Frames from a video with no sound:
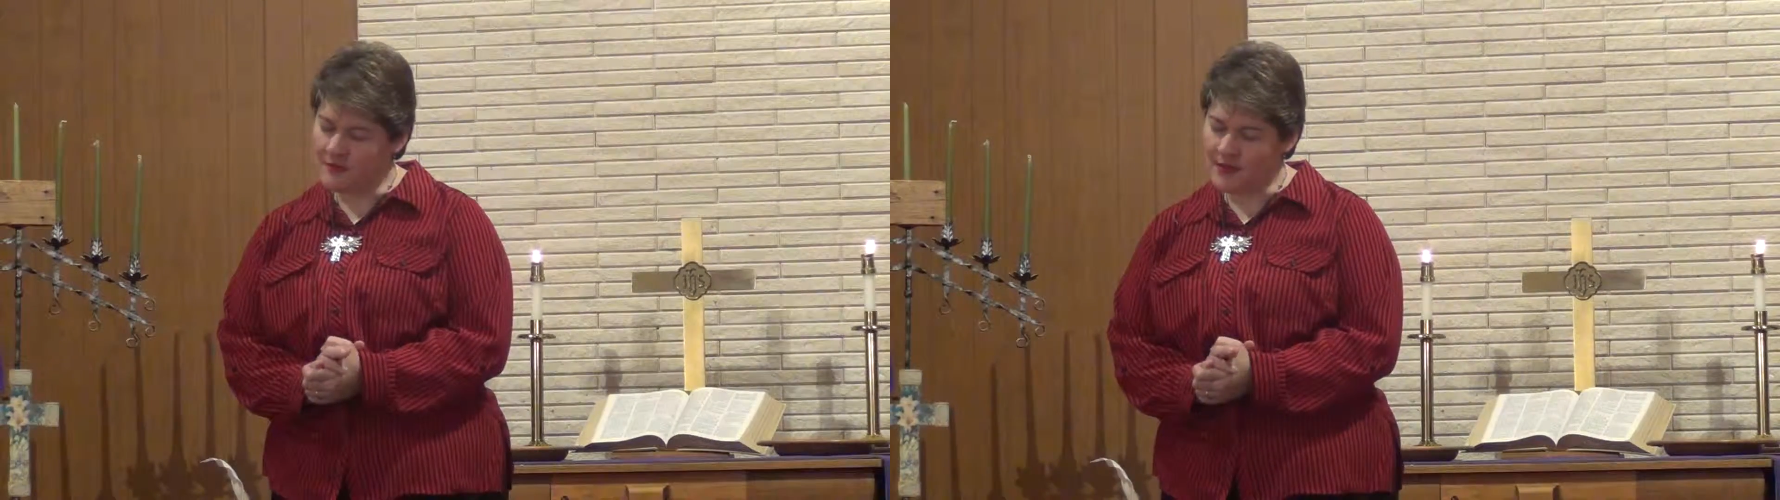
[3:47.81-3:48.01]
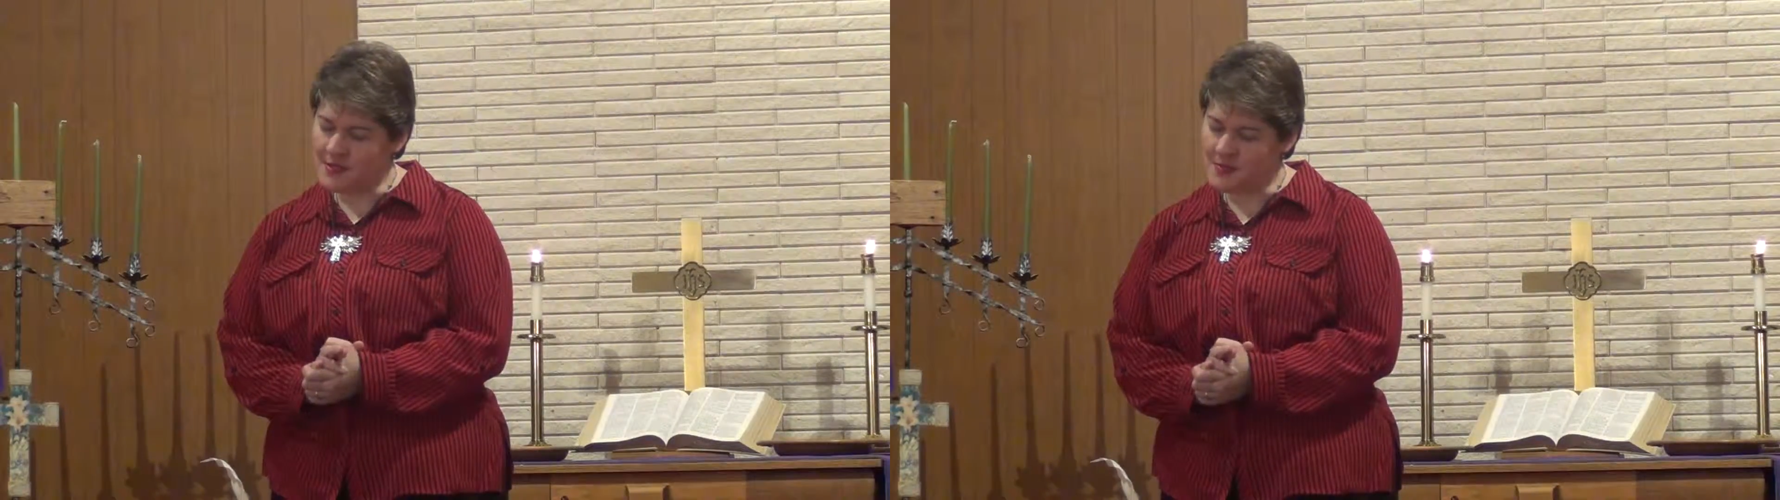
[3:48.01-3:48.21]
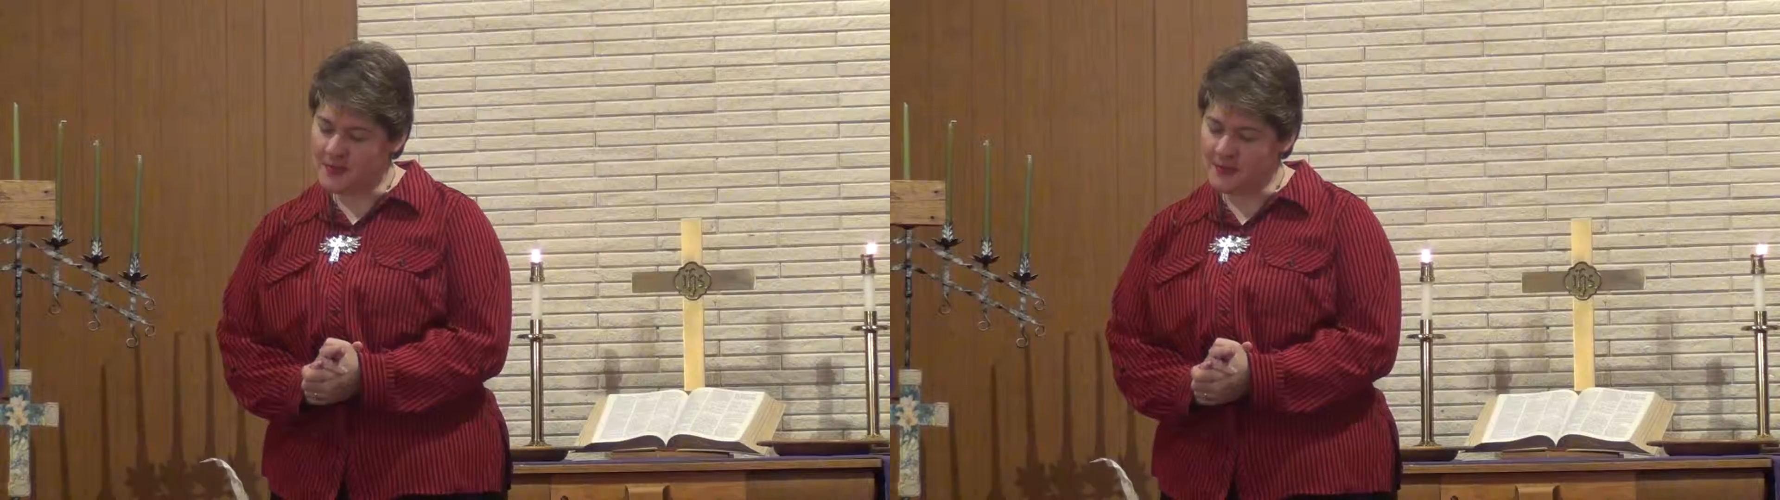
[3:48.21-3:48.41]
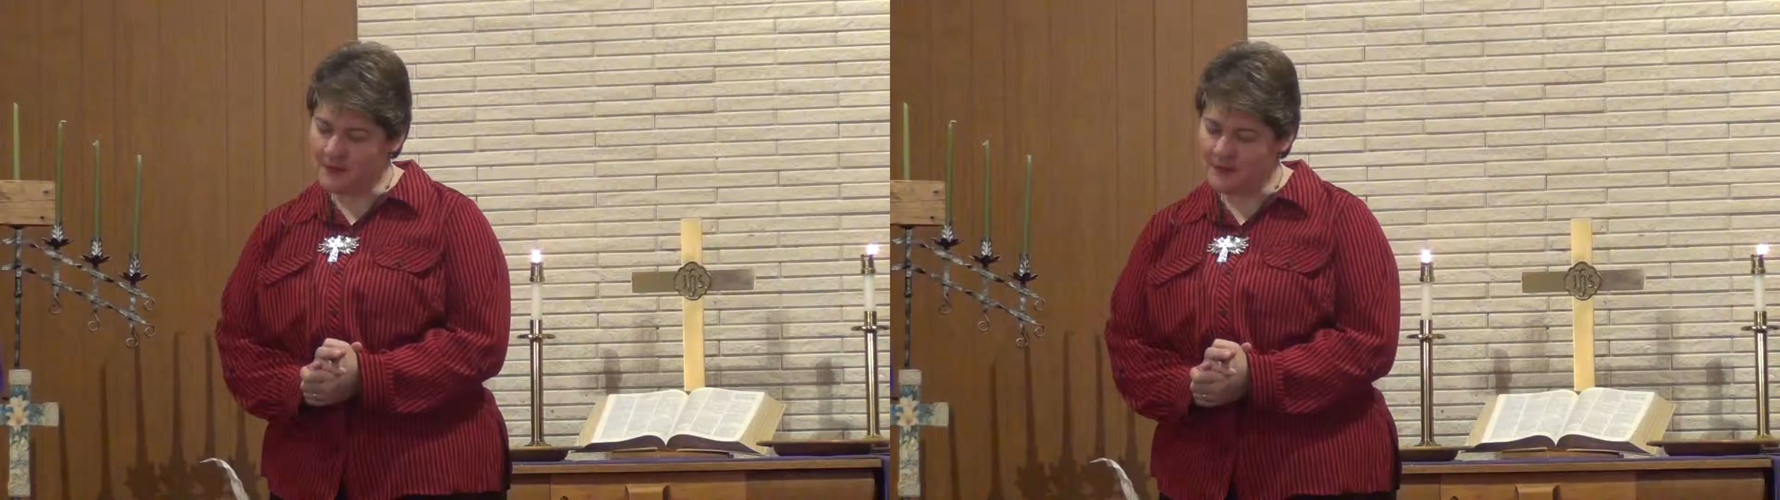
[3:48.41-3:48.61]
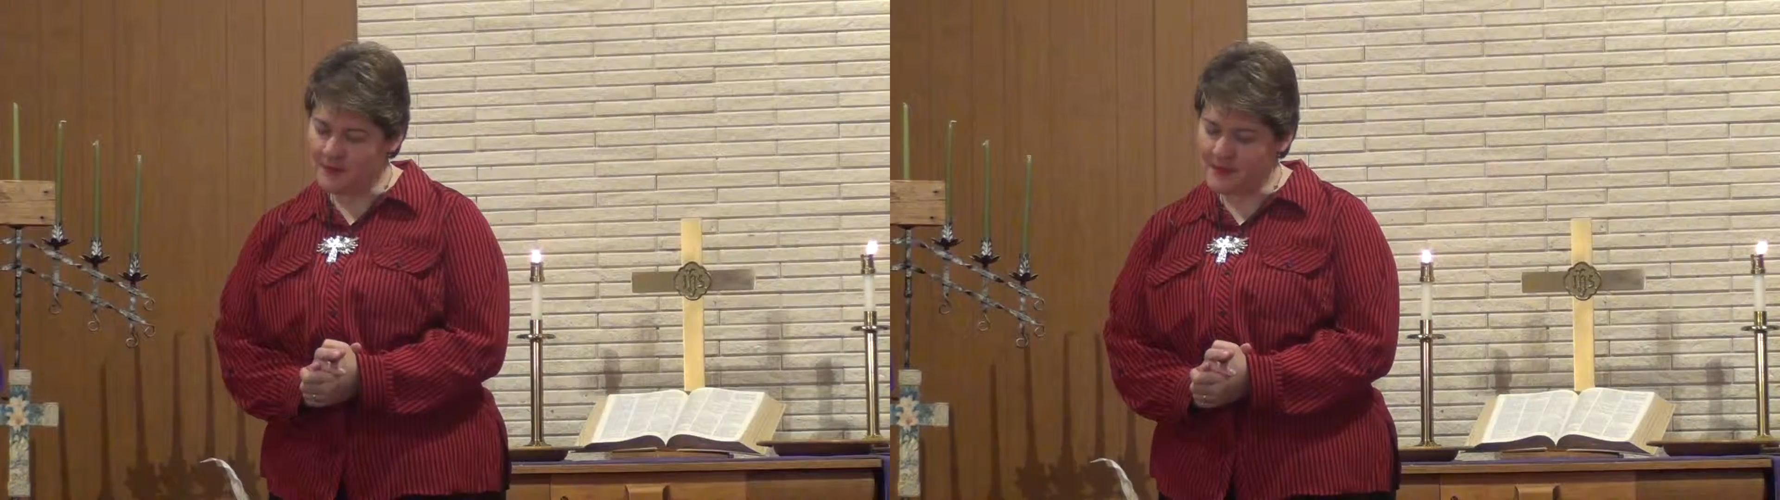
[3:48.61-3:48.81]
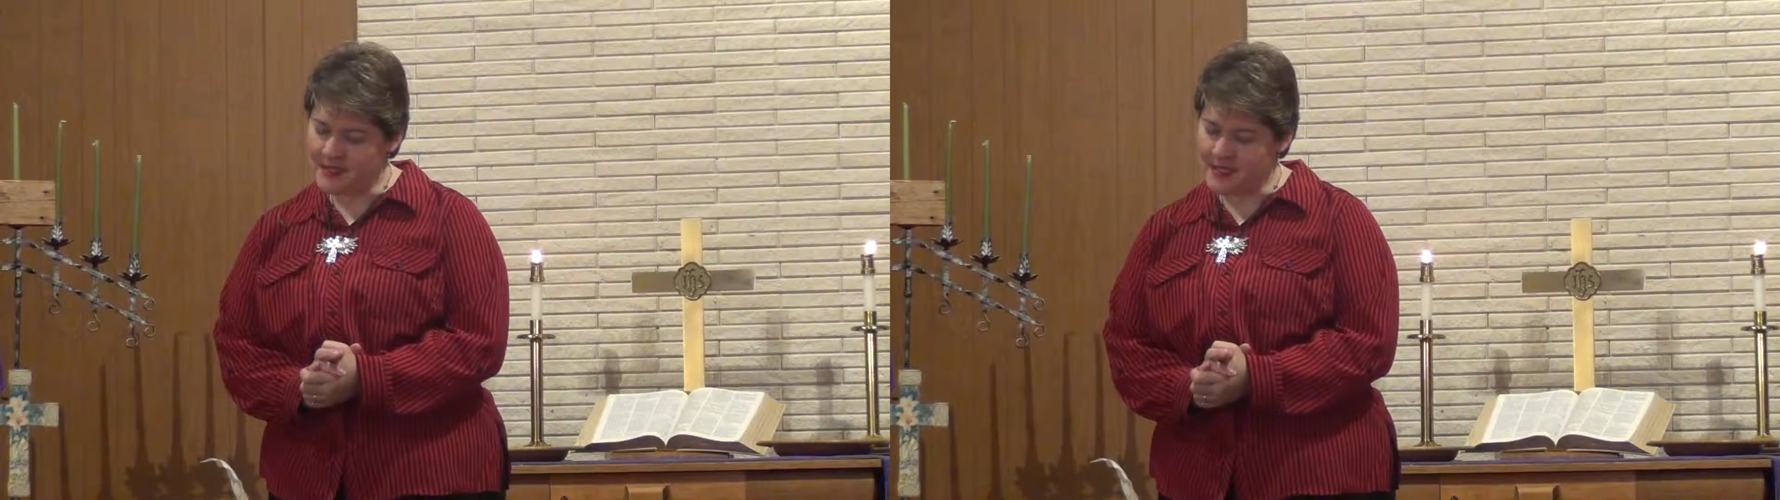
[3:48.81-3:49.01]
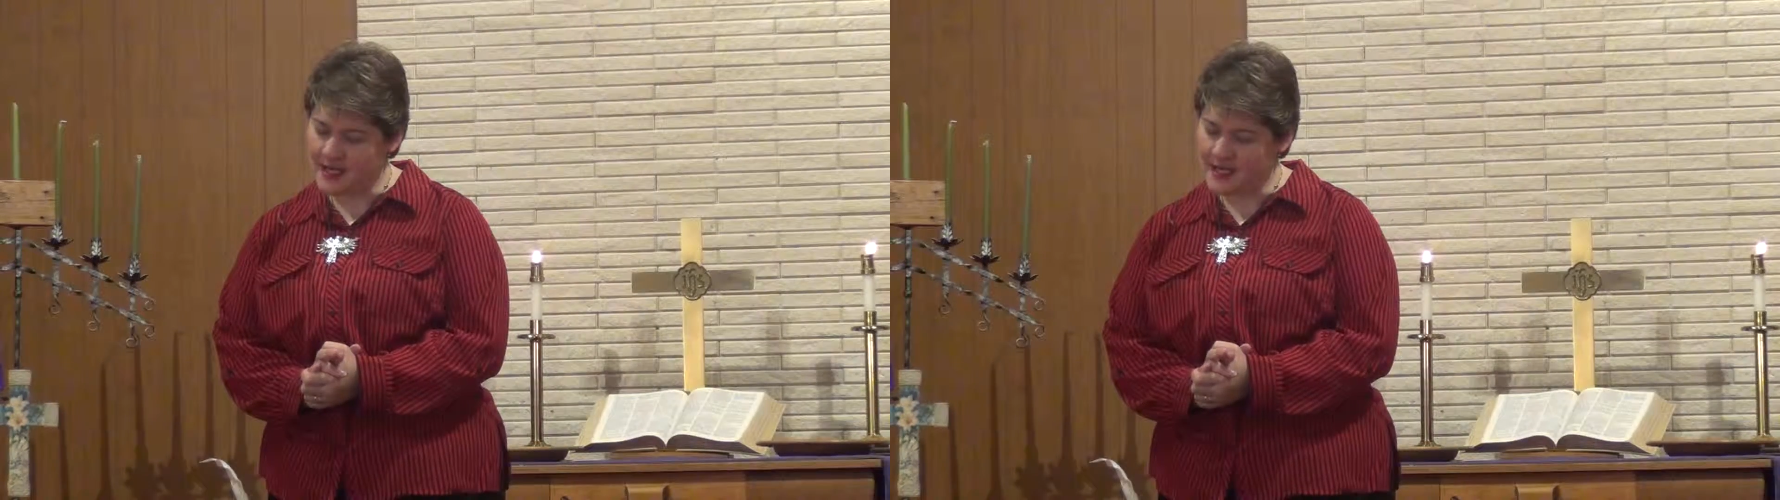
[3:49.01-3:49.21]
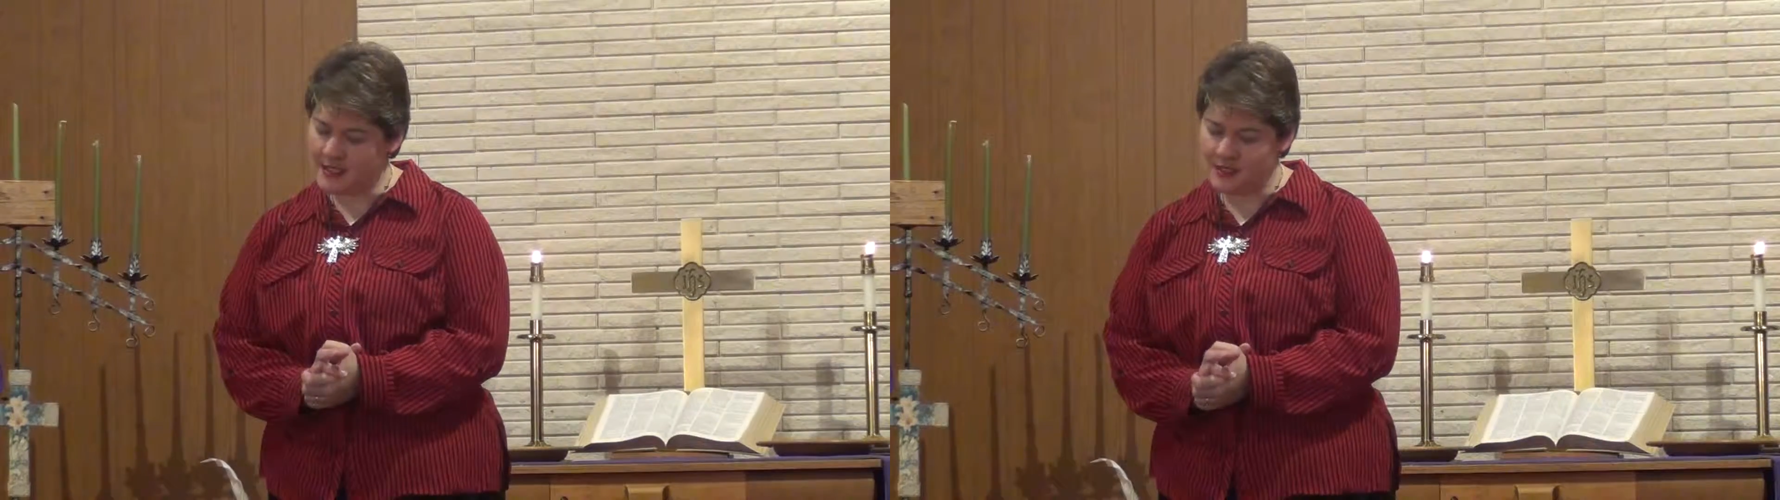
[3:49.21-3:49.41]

can raise people from the dead